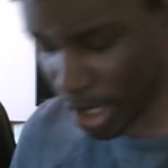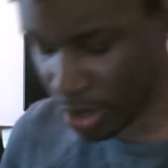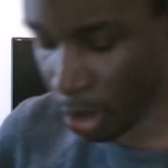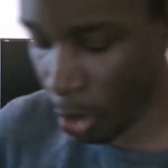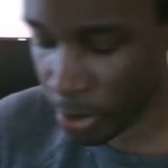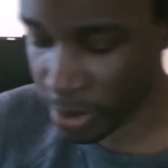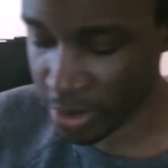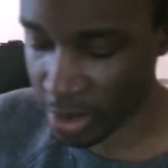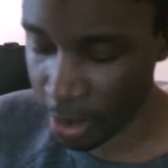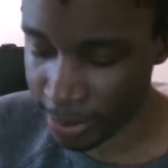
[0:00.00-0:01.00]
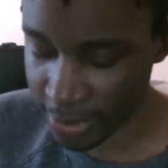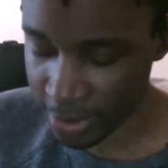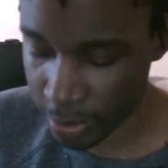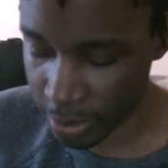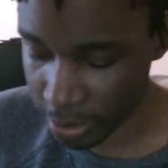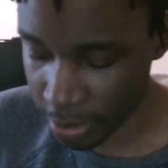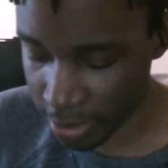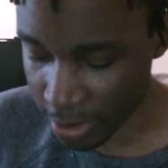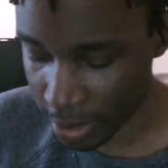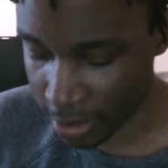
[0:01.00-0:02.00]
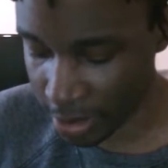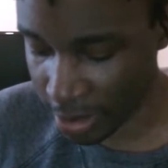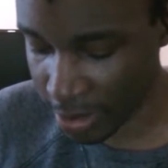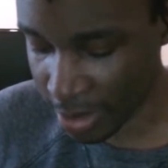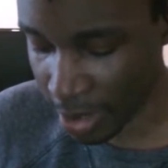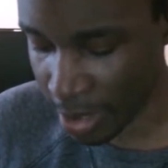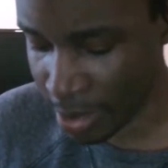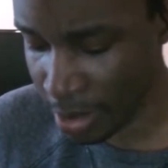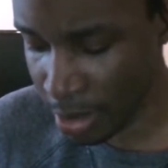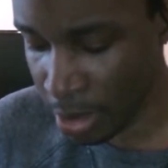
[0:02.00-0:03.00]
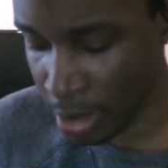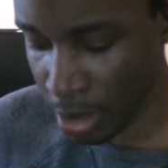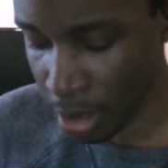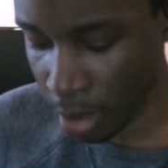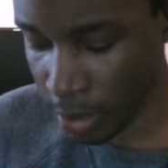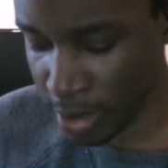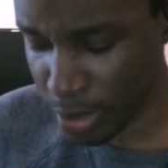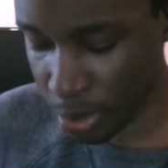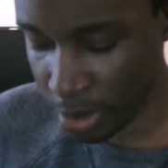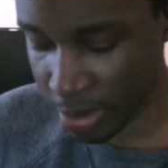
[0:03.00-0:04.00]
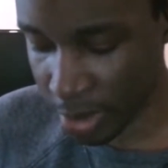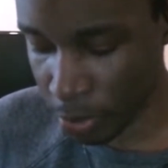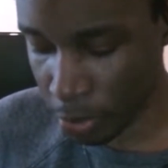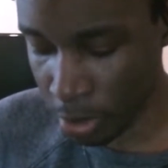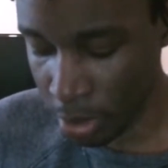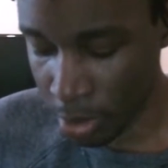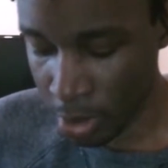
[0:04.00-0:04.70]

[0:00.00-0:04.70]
go ahead and open this up to see what it looks like on the inside. Alright, it's pretty simple.